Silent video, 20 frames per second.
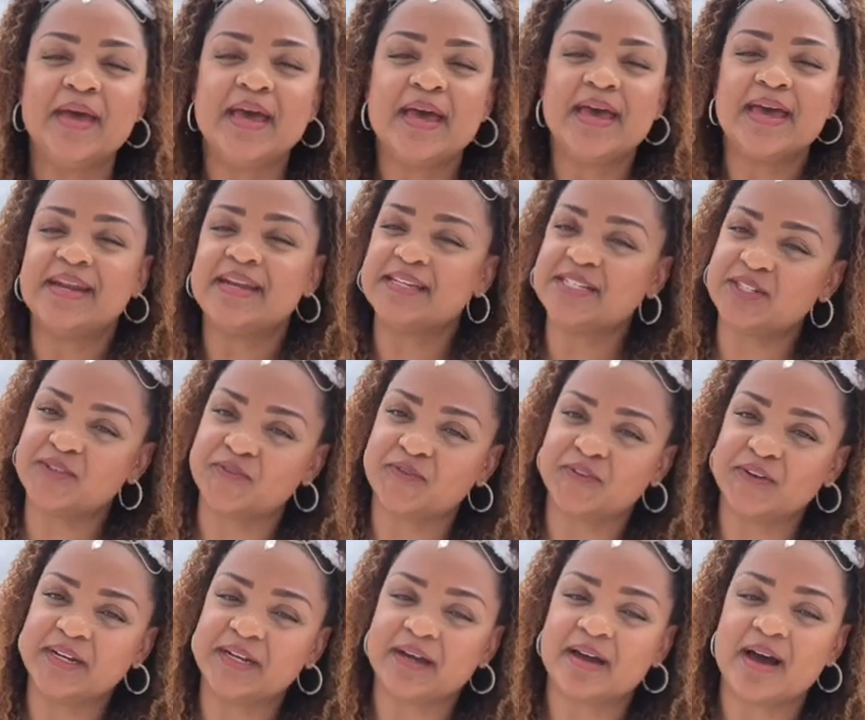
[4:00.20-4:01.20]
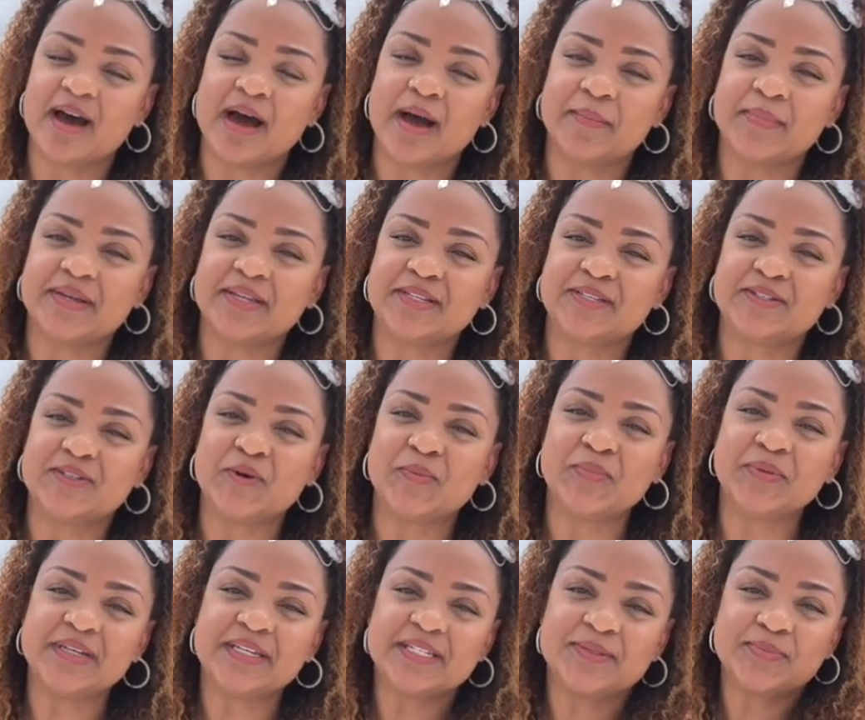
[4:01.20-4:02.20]
and it's free to comment. So
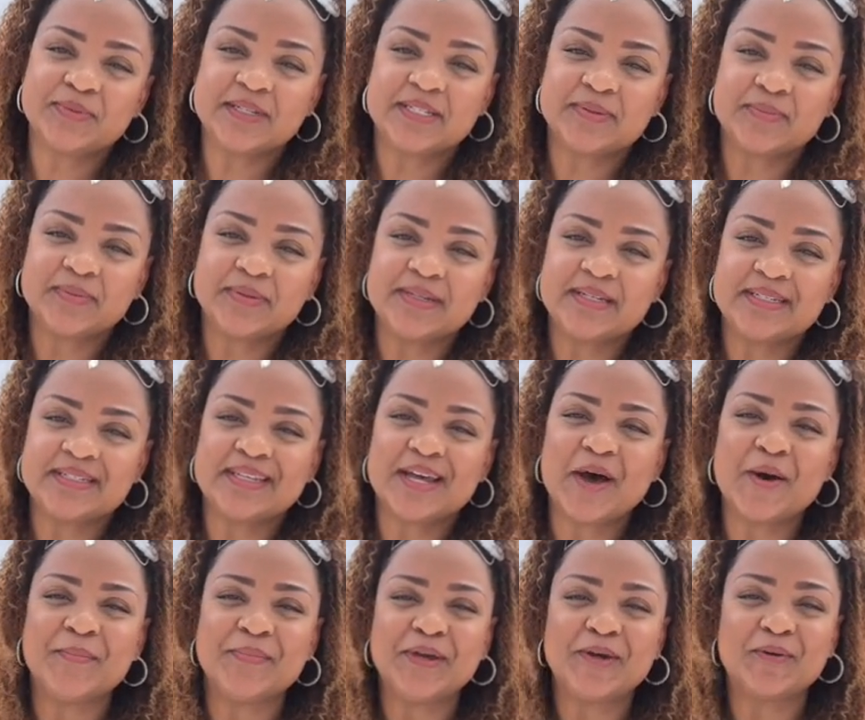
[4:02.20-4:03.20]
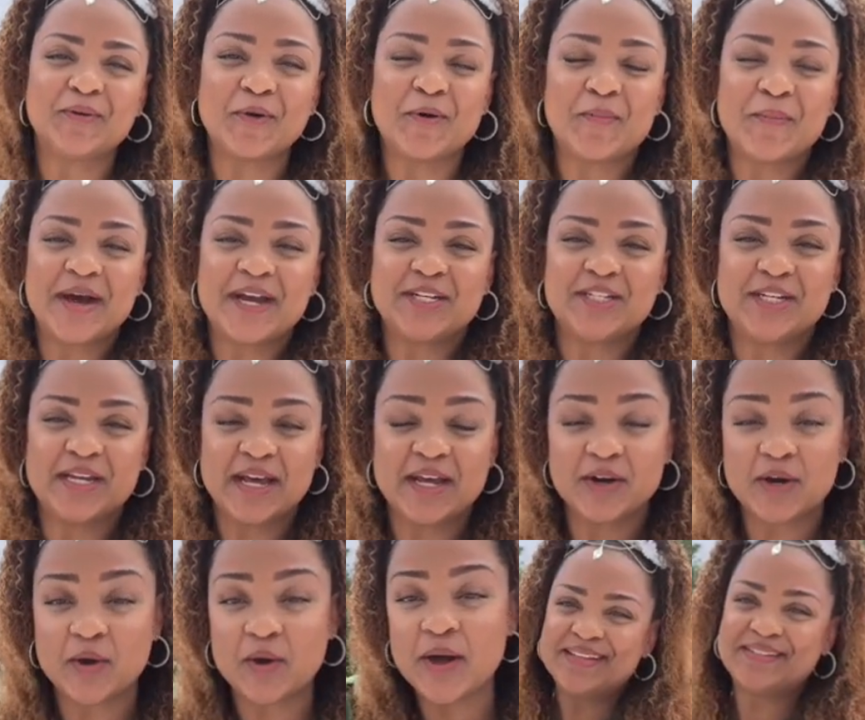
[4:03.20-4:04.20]
please, please, please help me grow my
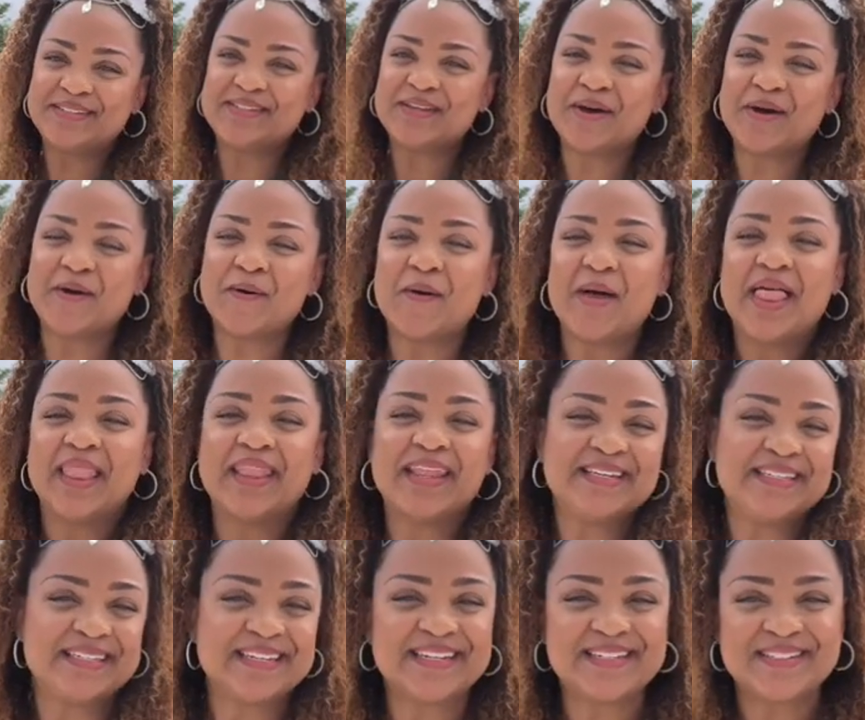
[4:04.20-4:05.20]
channel. So let's get